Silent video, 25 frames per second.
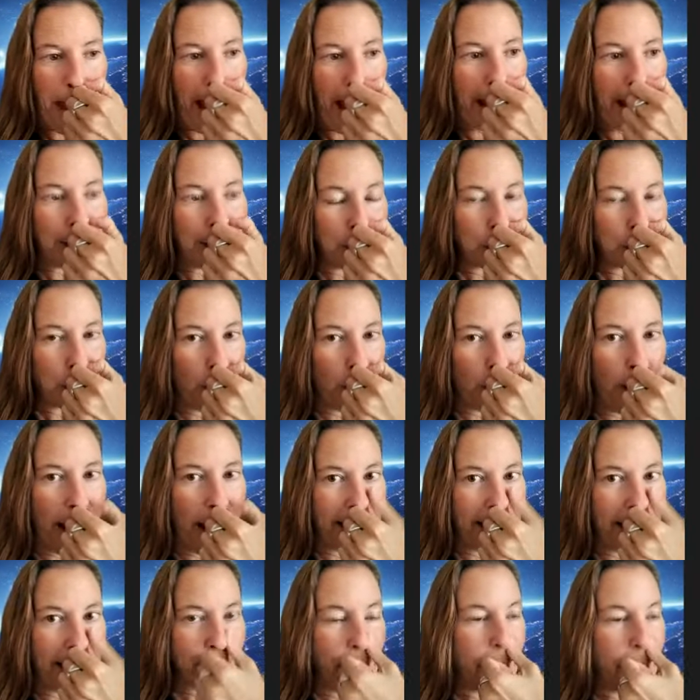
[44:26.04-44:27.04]
And right. so
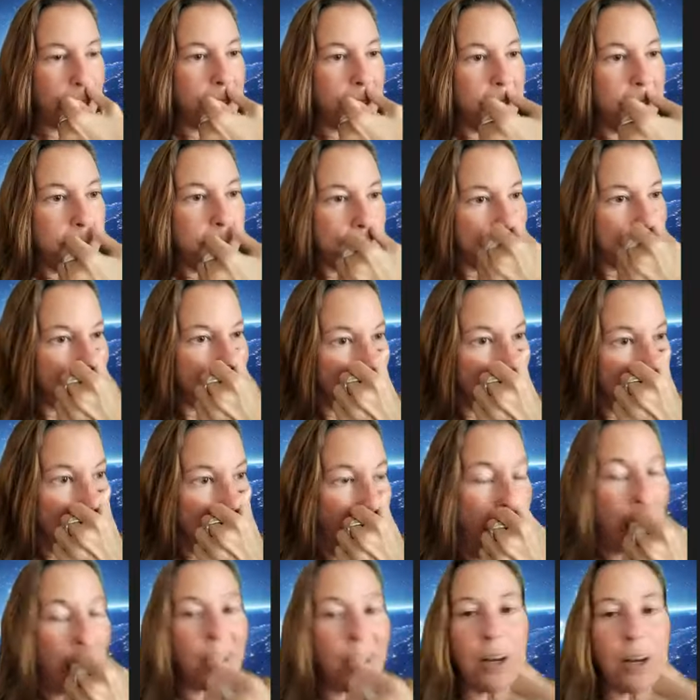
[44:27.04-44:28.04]
I said,
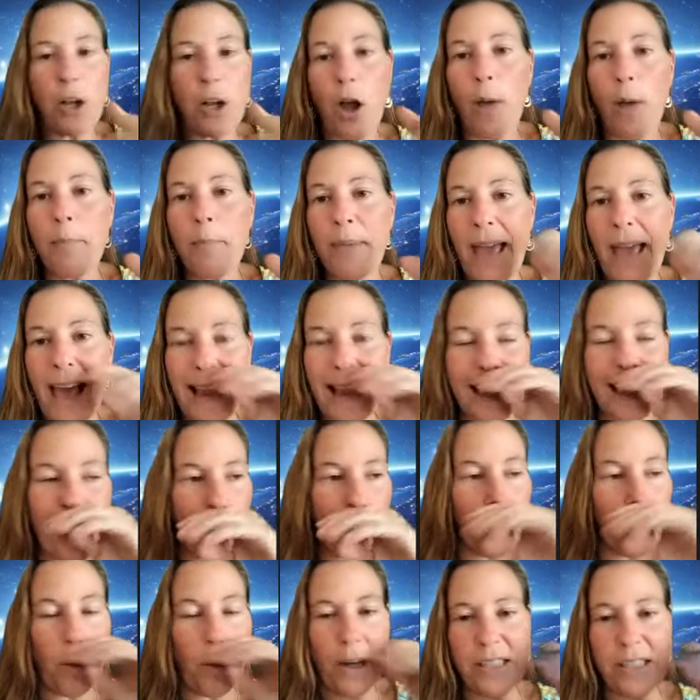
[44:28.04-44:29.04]
I'm going to come back
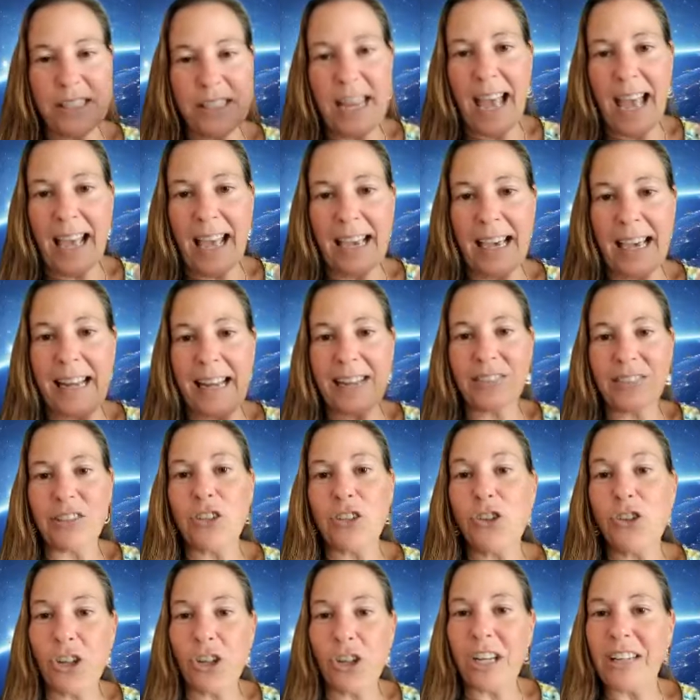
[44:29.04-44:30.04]
here one day. And I
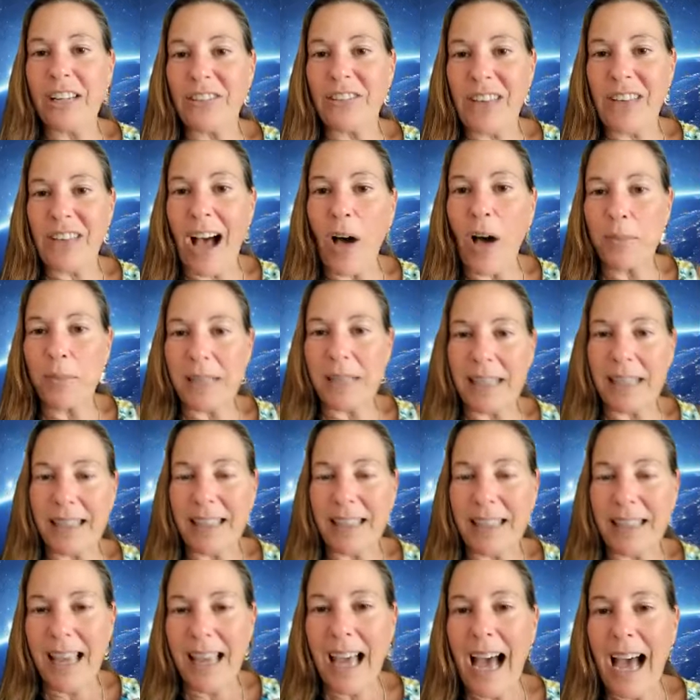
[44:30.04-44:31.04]
said, You're going to tell
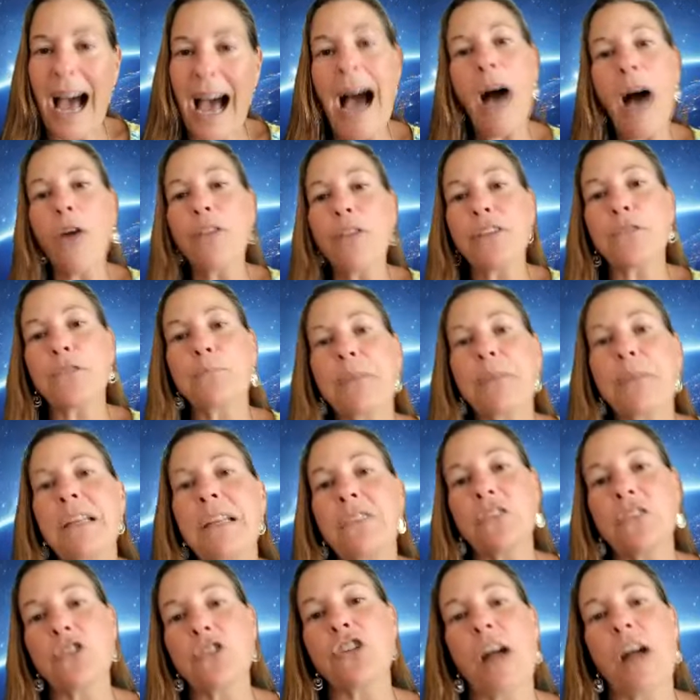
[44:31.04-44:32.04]
me how this
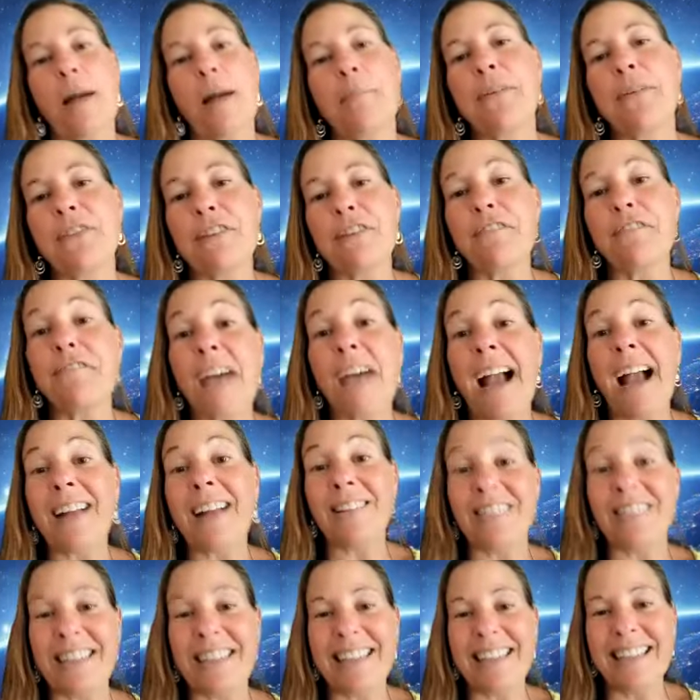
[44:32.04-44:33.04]
pizza shop is
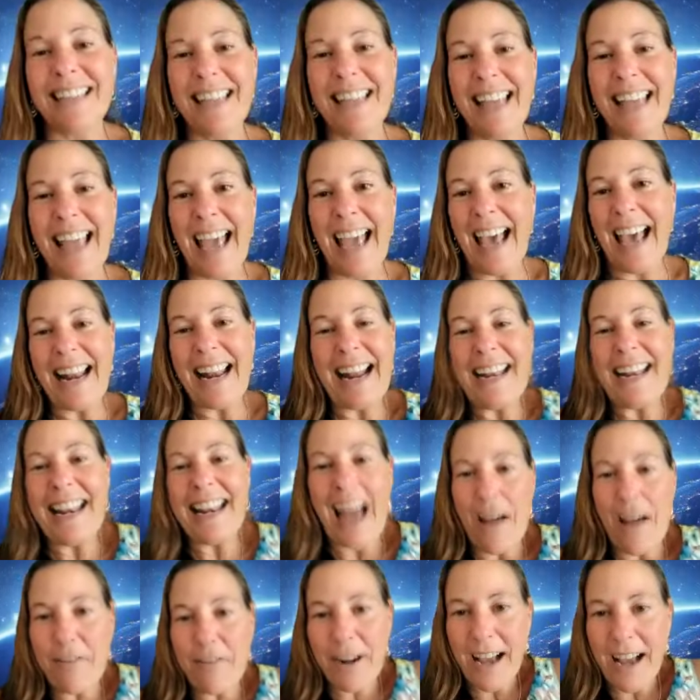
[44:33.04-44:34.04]
affected. And I yeah.
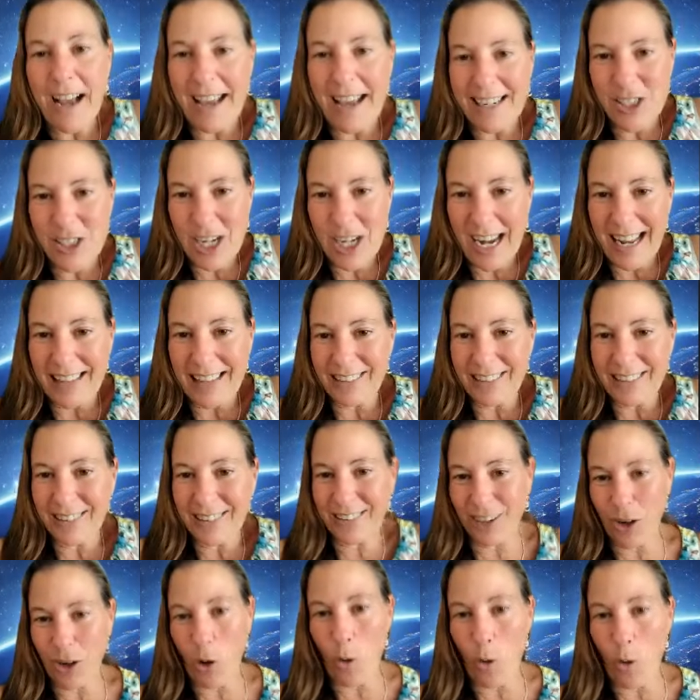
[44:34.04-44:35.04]
never got a chance
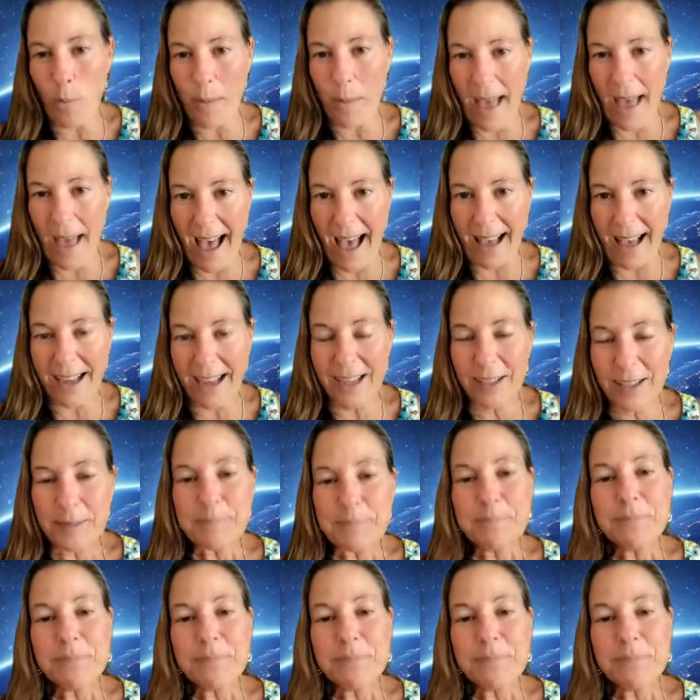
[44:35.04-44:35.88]
to go back